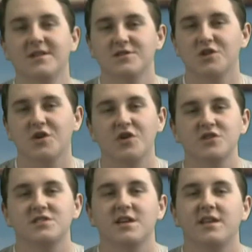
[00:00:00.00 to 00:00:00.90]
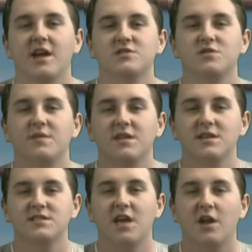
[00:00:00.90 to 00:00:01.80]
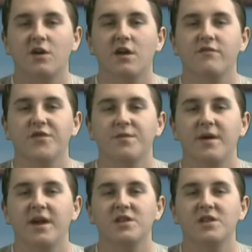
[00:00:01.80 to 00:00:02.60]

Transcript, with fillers: So the Girls' Day dance will be this Saturday from 8